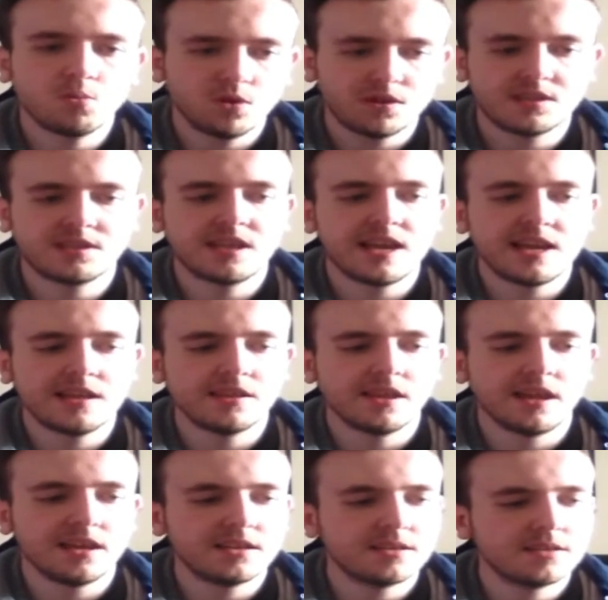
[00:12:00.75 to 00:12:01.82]
would say
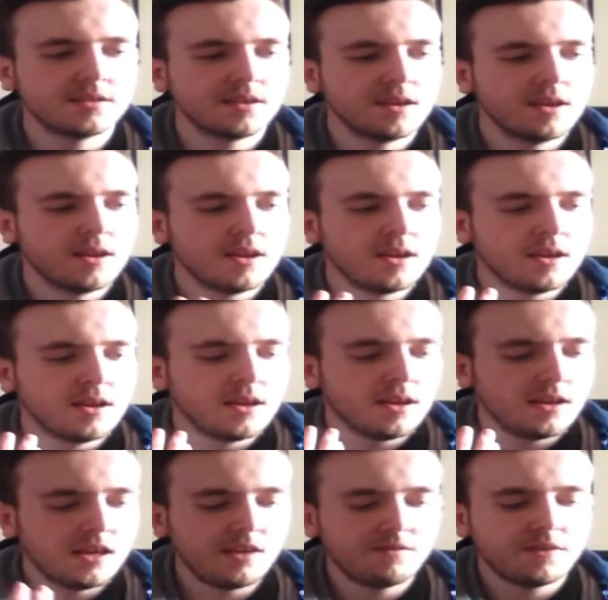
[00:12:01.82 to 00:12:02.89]
that
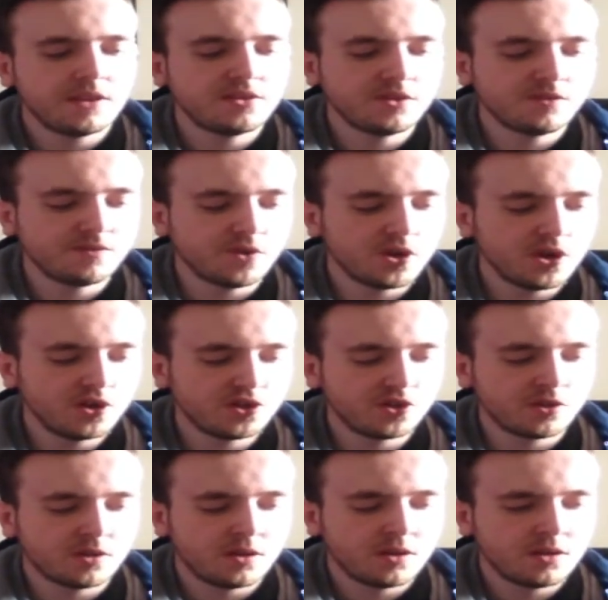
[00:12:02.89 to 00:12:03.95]
Heath Ledger's
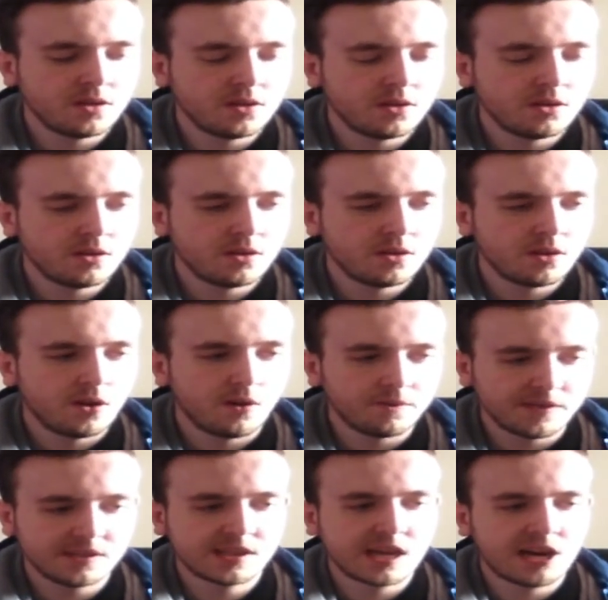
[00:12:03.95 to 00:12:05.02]
version of
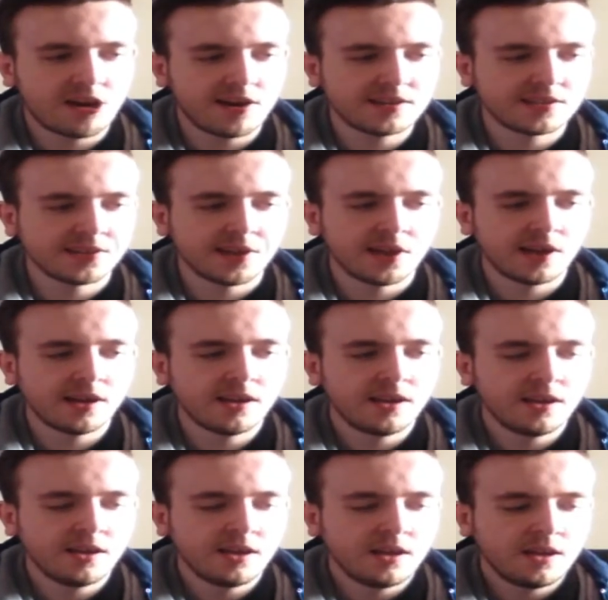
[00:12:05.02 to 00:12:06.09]
this character
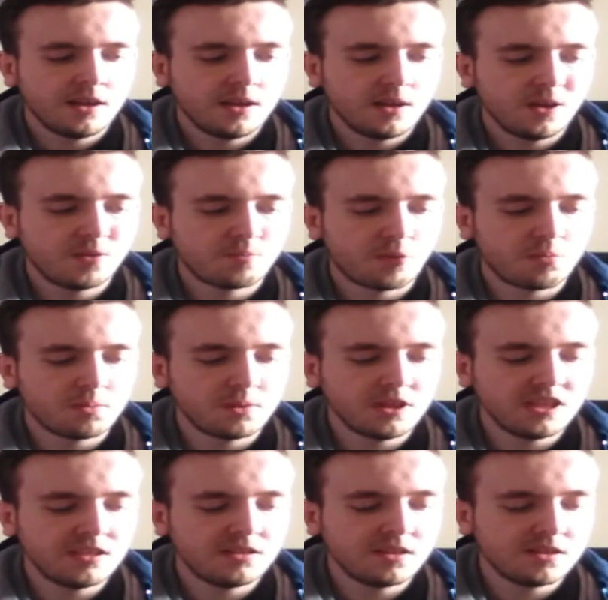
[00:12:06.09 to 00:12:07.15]
is
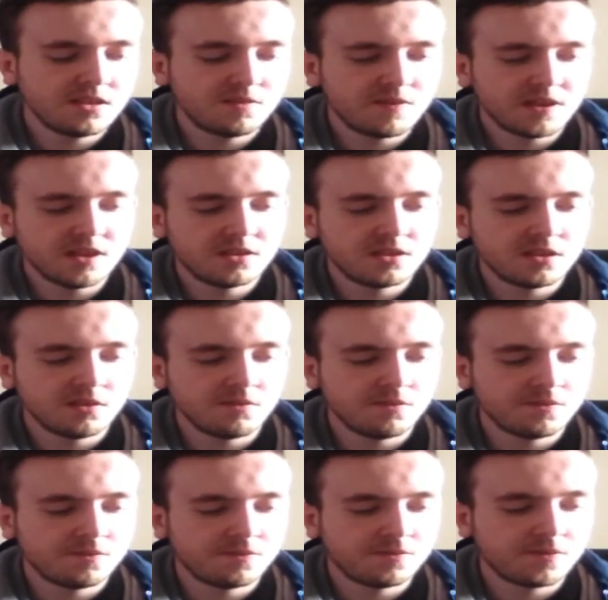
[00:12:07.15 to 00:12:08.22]
probably the
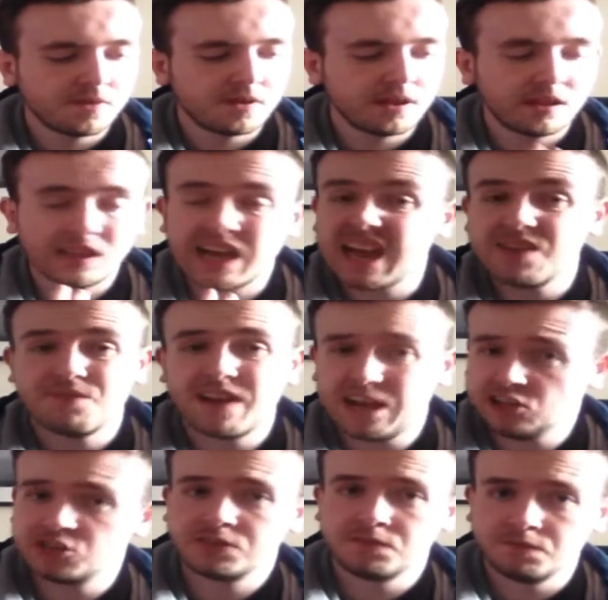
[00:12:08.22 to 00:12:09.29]
definitive live
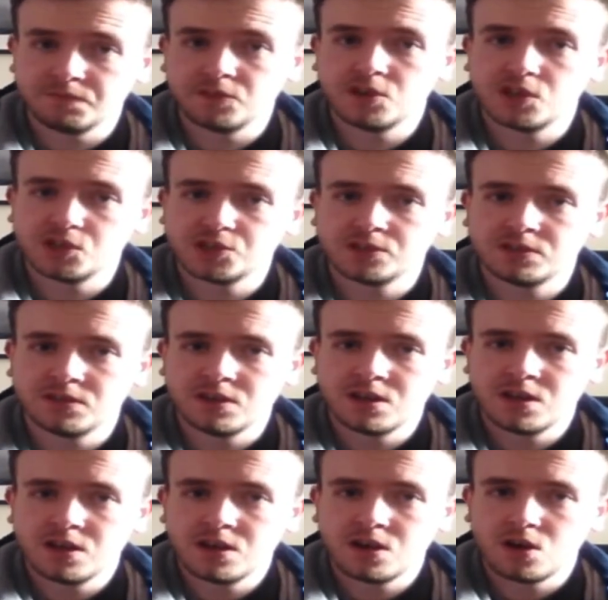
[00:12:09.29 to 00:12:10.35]
action version
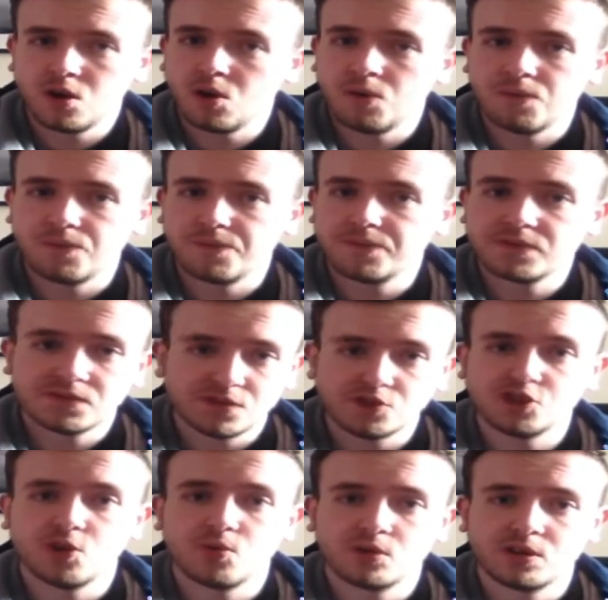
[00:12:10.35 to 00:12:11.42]
of the
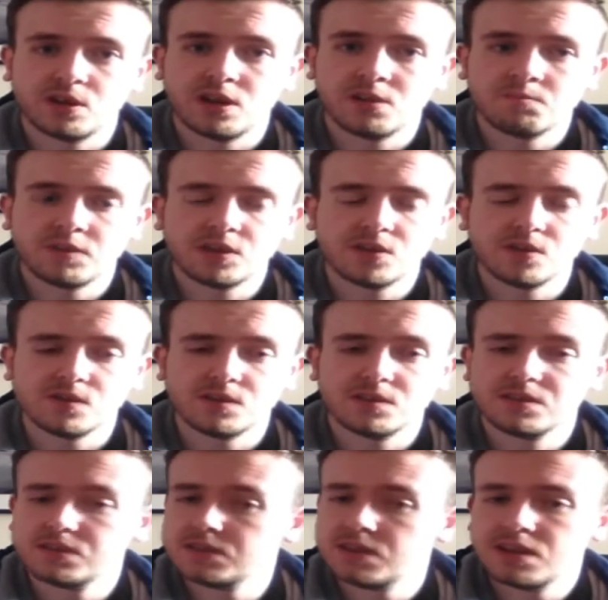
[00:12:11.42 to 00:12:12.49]
Joker,
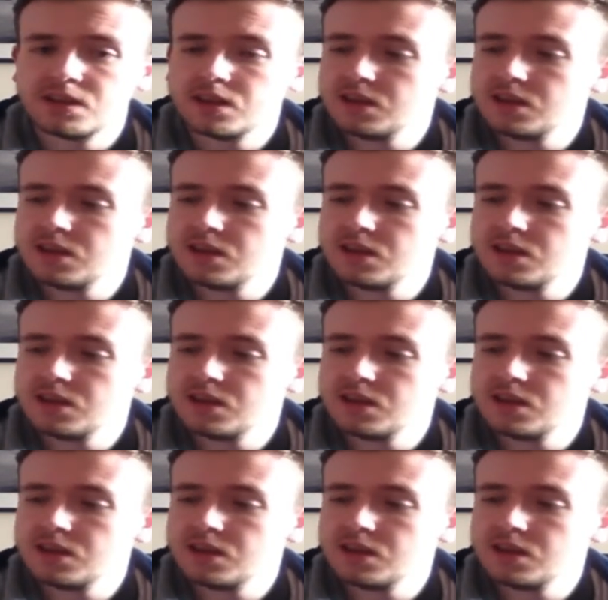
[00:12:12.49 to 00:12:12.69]
because